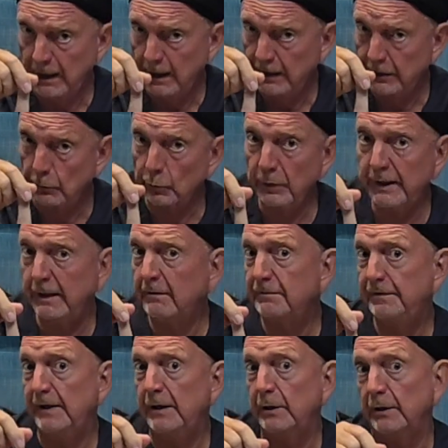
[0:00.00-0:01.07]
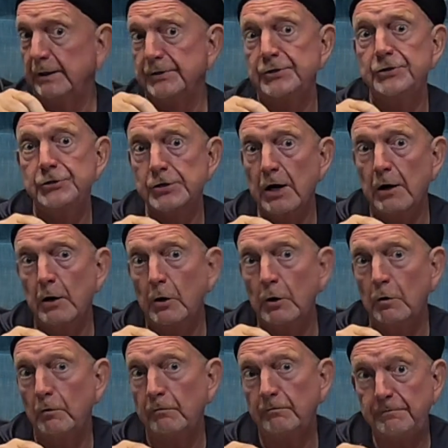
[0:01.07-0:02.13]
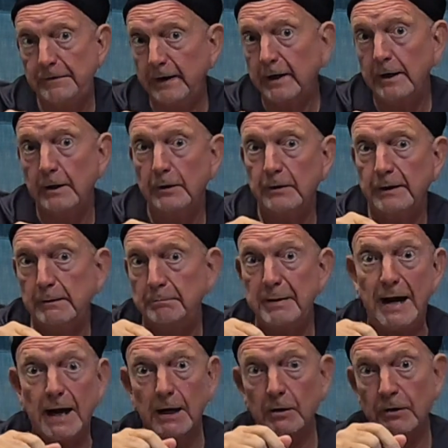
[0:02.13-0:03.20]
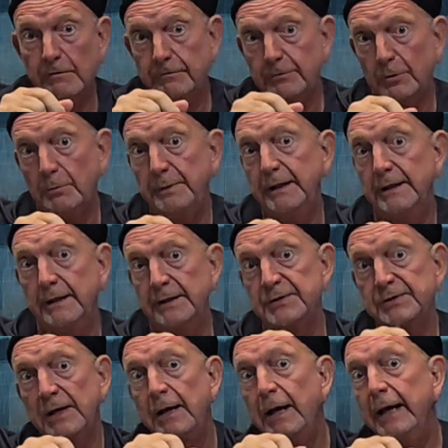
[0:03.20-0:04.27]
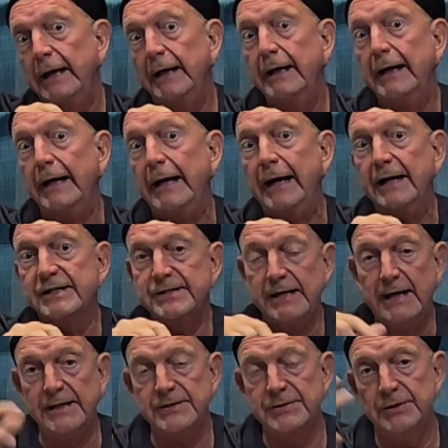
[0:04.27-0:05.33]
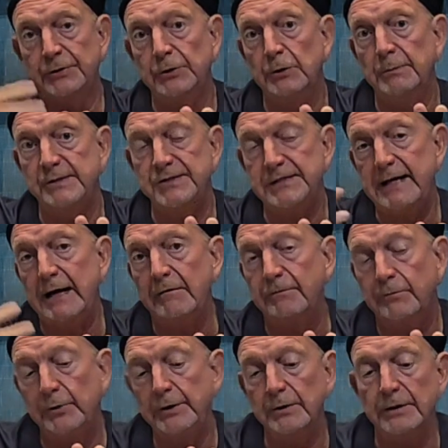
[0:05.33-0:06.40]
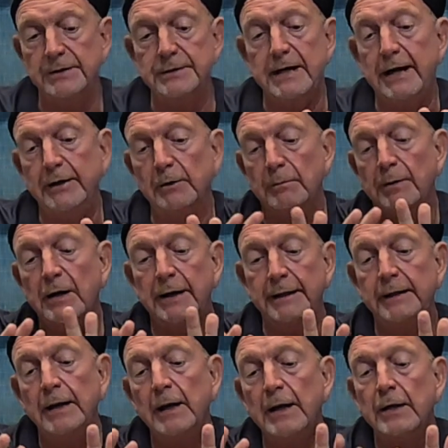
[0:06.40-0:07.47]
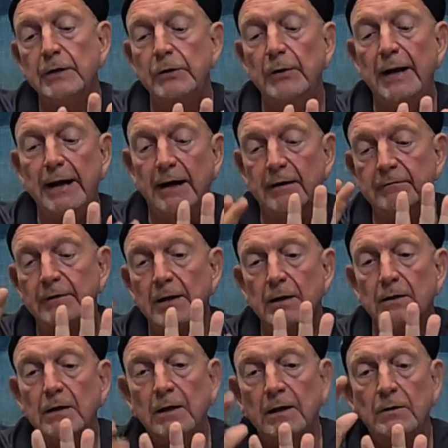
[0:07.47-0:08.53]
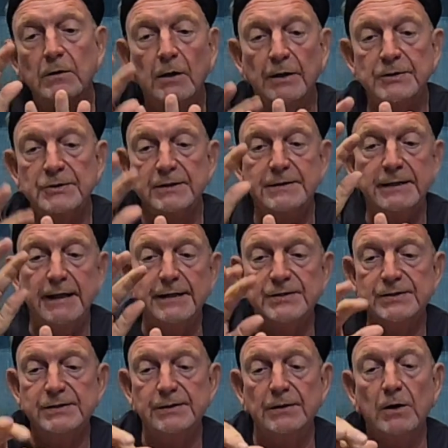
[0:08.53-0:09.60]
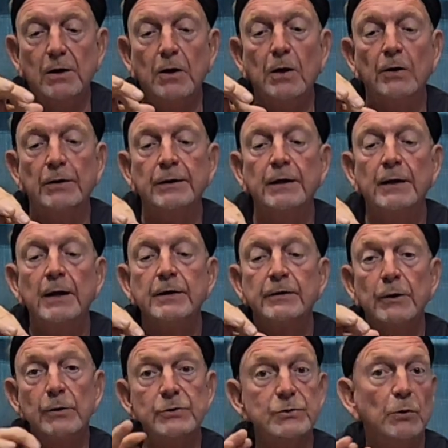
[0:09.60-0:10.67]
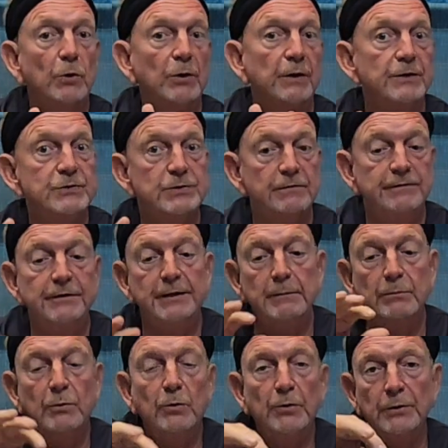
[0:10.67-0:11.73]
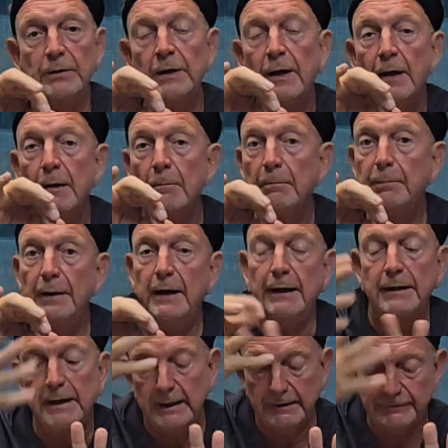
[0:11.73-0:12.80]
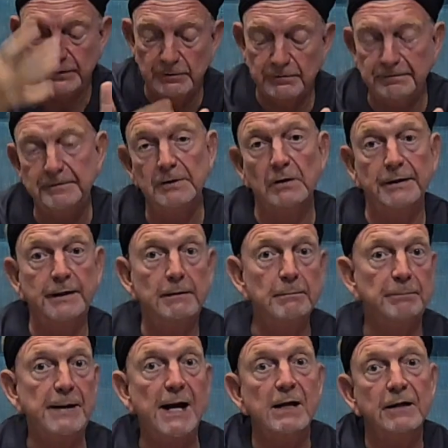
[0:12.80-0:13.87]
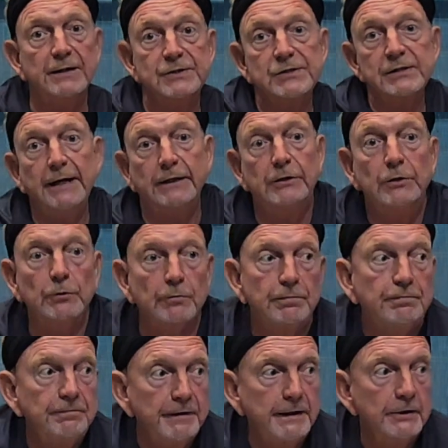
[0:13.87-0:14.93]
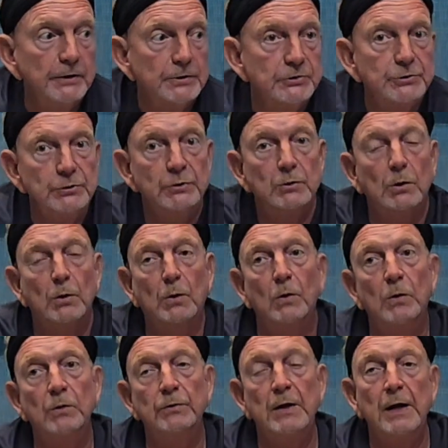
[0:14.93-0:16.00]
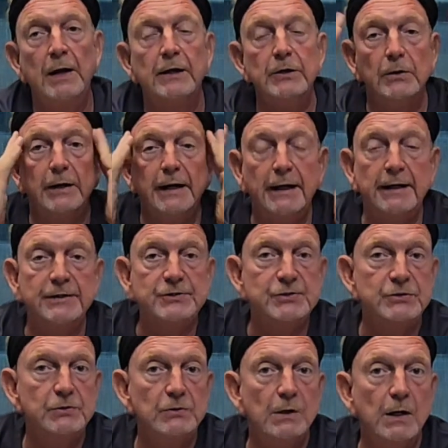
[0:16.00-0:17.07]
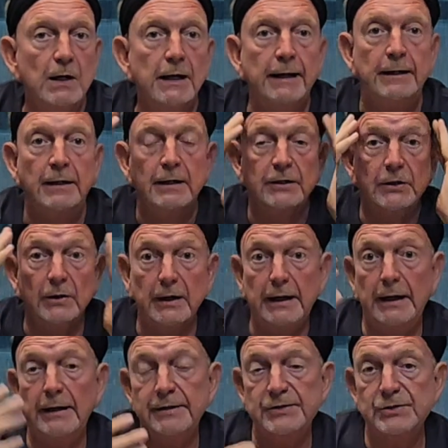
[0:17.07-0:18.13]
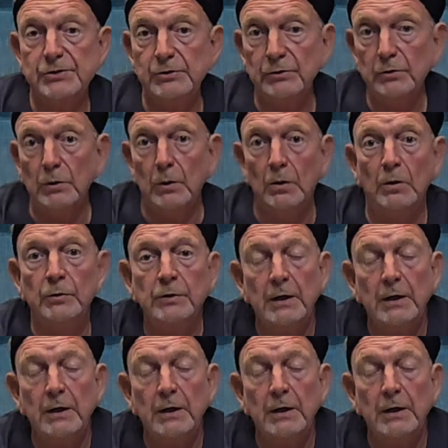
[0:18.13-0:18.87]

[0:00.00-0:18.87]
The ring finger is so very powerful because it acts as the thermostat for your entire body. You have lung, large intestine, heart. those organs are very important. But if you feel an imbalance, like your feet are too cold, your head is too hot, your head is too cold,